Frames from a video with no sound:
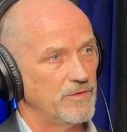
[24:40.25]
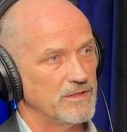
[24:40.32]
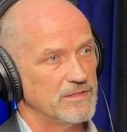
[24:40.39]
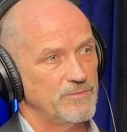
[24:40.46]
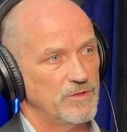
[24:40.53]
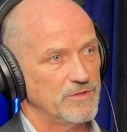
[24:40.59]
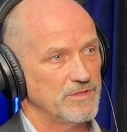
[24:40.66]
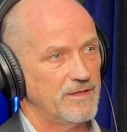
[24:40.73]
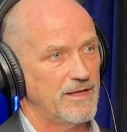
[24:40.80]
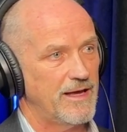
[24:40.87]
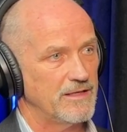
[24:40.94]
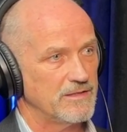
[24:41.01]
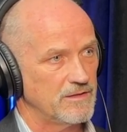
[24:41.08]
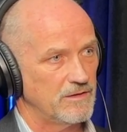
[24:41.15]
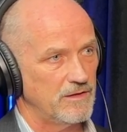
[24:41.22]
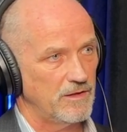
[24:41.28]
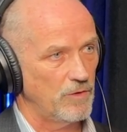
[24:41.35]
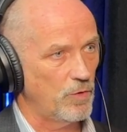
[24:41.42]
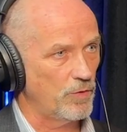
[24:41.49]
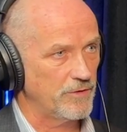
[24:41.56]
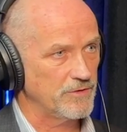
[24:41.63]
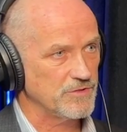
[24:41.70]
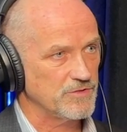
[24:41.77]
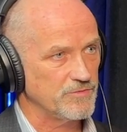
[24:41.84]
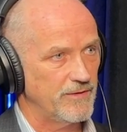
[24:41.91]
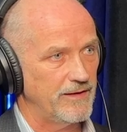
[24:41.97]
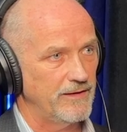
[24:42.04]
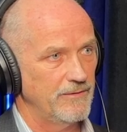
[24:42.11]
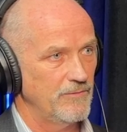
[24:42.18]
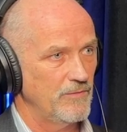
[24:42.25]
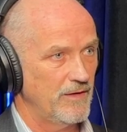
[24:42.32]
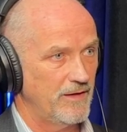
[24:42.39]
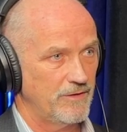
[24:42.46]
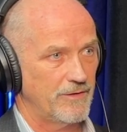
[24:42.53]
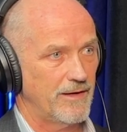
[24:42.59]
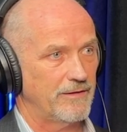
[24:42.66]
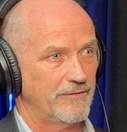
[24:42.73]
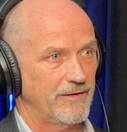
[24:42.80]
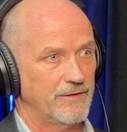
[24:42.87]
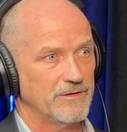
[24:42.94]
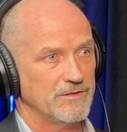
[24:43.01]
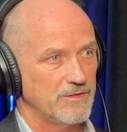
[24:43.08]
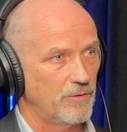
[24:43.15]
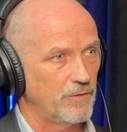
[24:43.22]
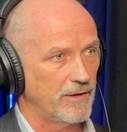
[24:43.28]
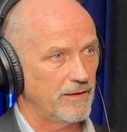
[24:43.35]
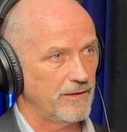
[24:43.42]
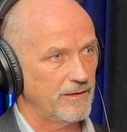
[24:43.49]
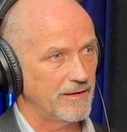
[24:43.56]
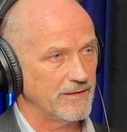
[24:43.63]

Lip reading: this person has a lower interest rate and they're out of Arizona.